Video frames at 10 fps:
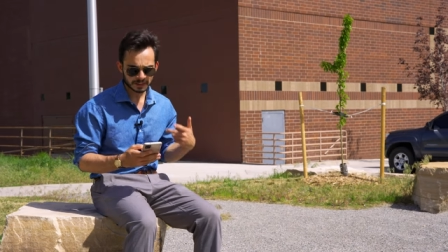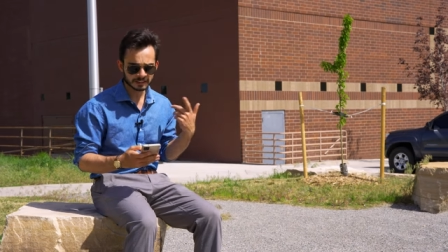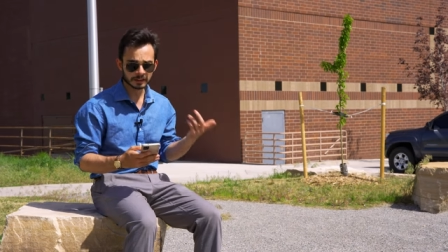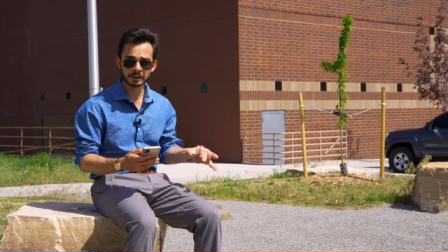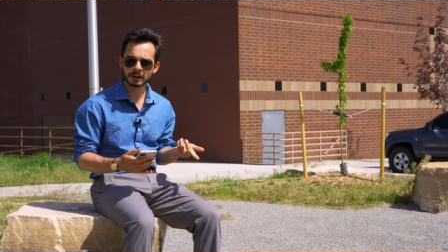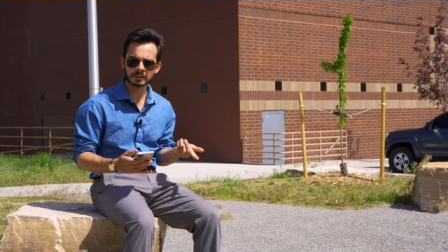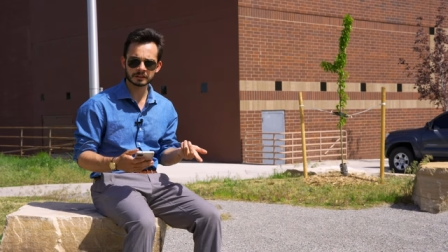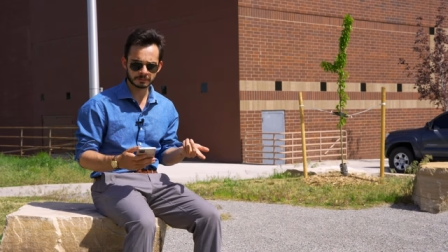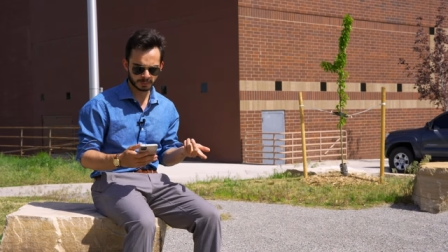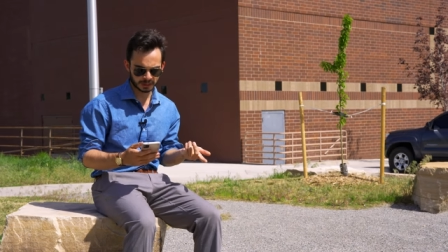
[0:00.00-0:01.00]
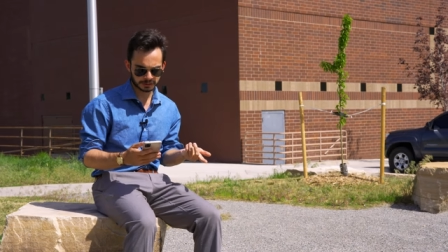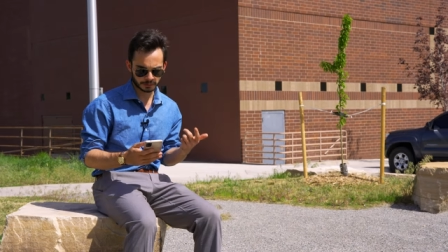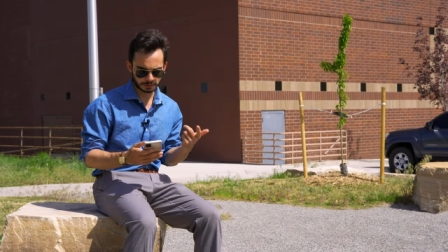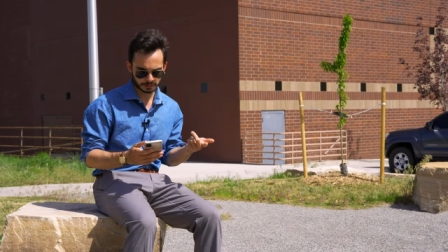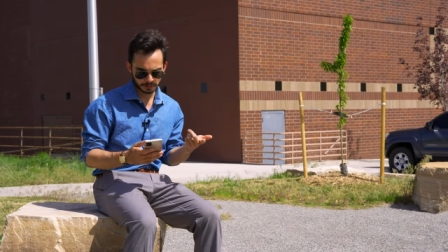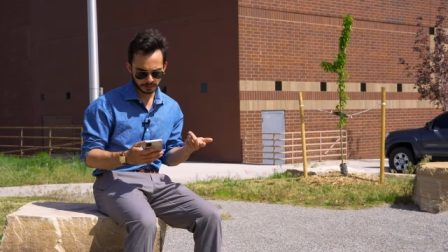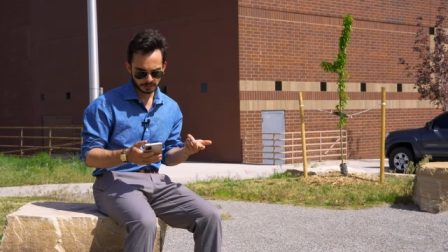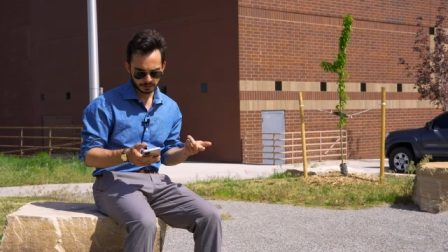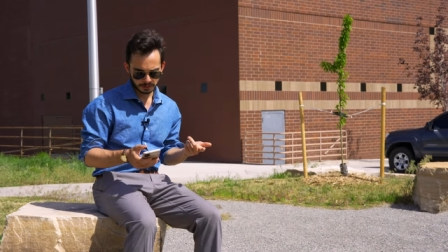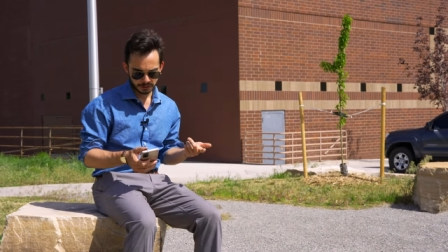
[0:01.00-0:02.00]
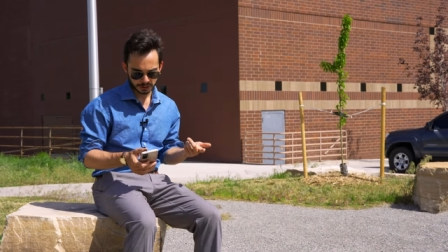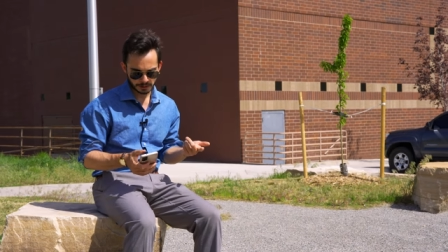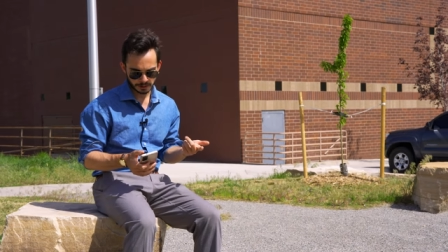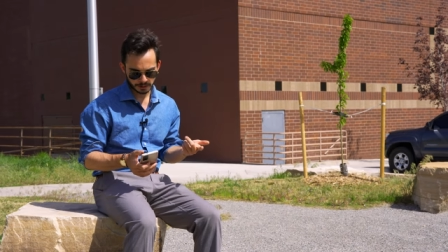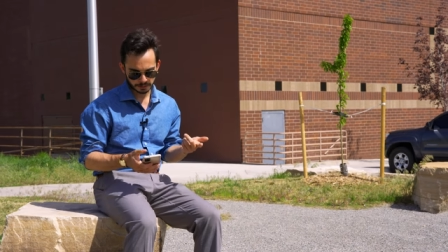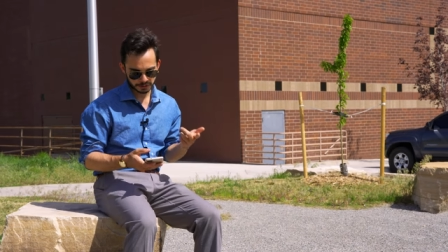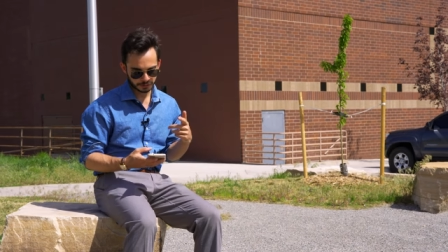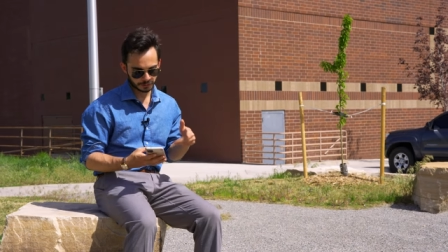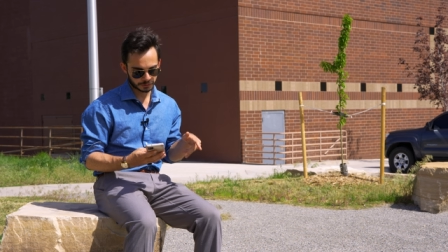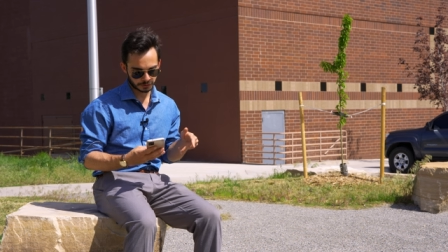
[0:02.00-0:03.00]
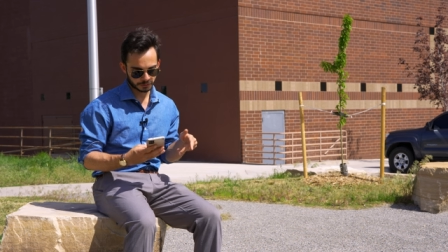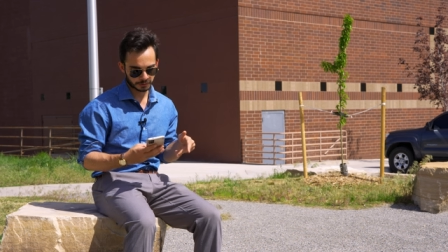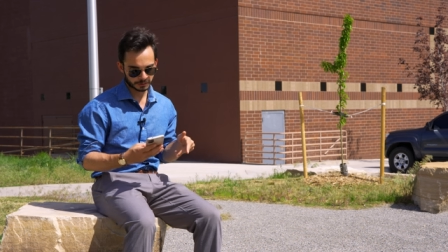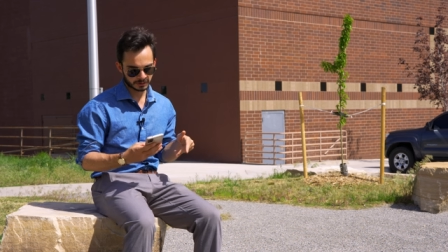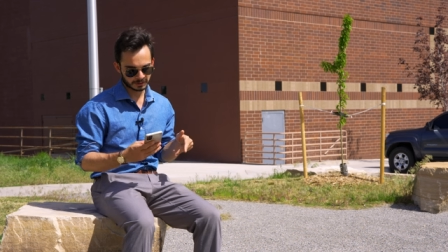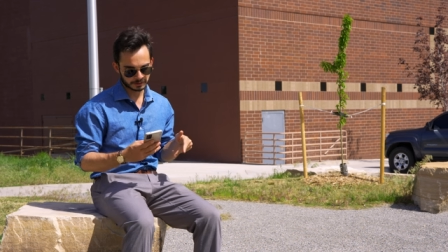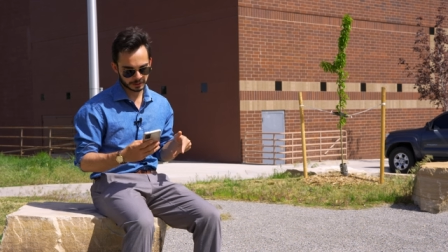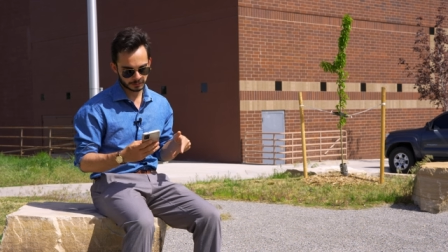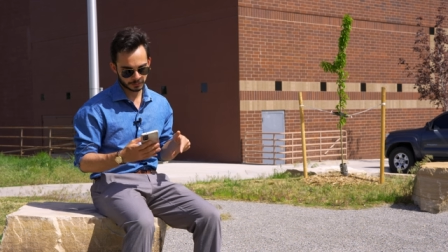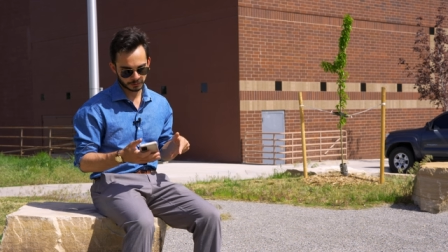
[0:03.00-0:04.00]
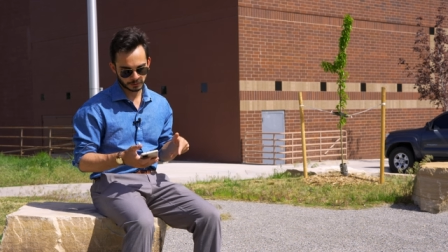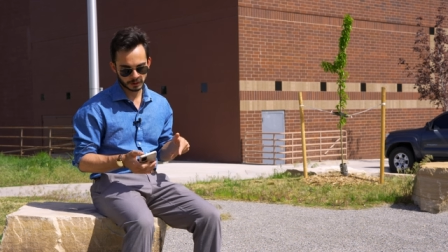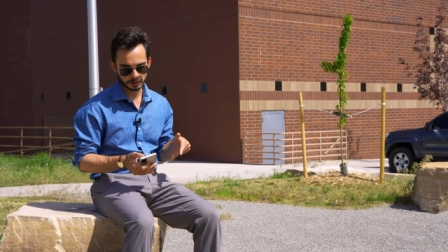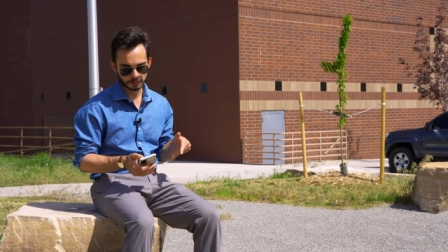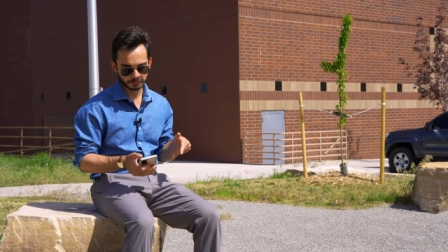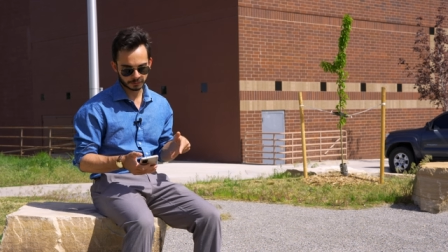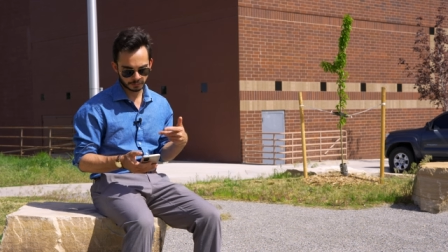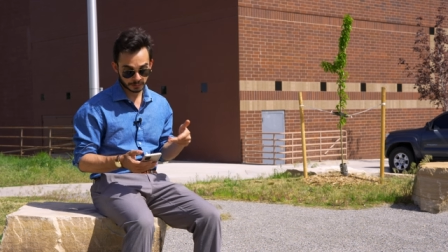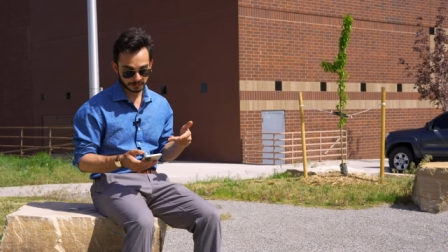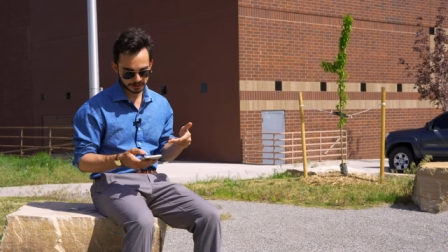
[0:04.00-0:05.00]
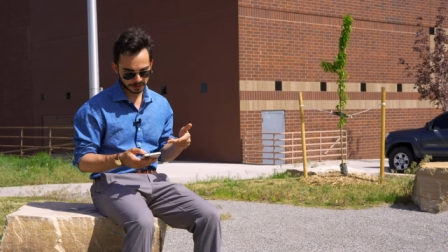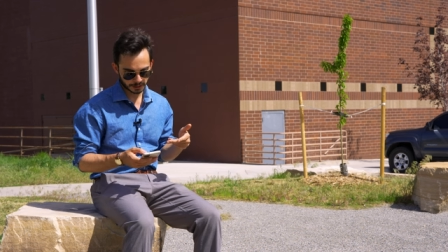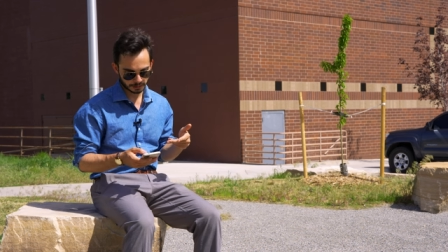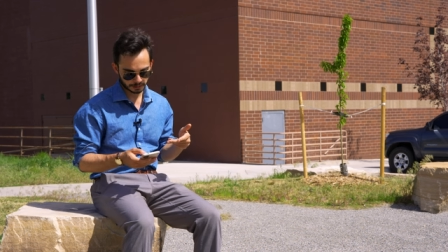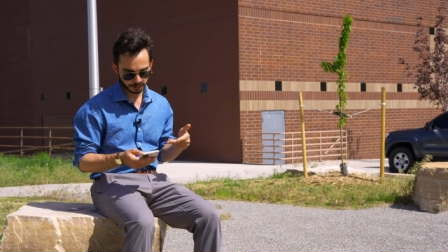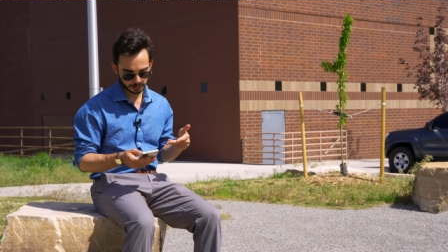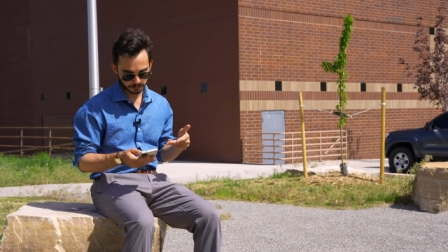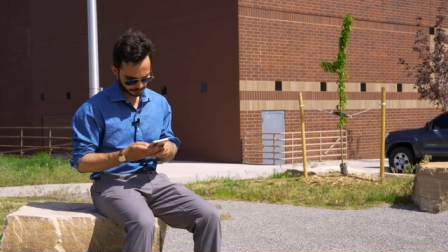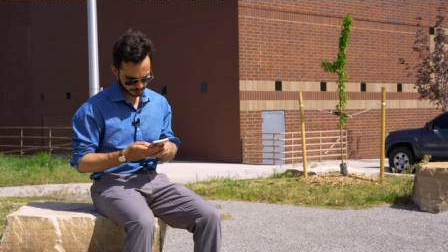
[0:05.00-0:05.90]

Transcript: And then another page I want to shout out, which is also a really good example of women's tailoring.